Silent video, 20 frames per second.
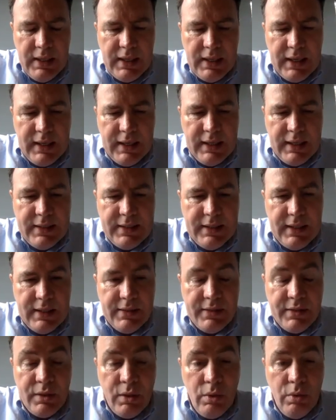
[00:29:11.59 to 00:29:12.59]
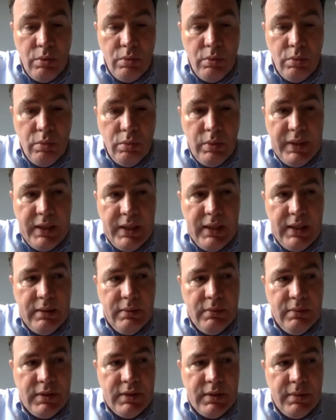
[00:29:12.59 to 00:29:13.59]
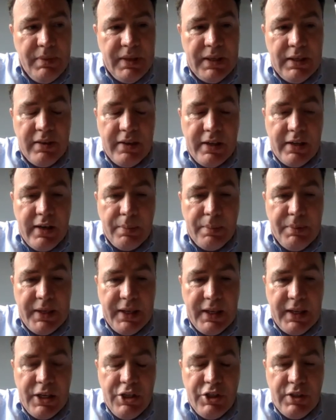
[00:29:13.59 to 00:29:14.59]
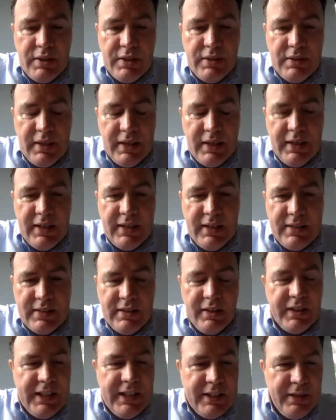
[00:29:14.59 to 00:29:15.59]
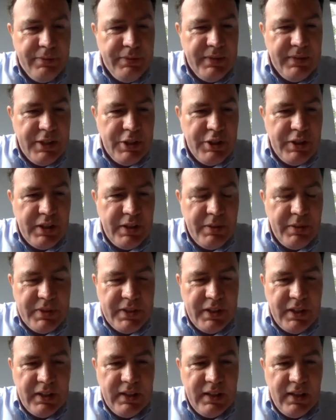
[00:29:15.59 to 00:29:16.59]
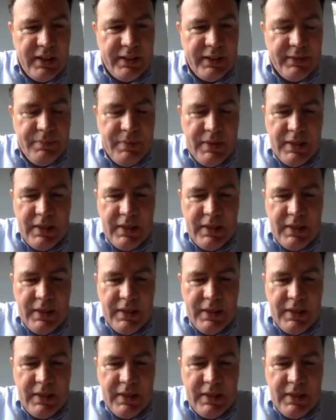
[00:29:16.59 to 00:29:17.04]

And so we submitted our application, slightly different this year. It was online,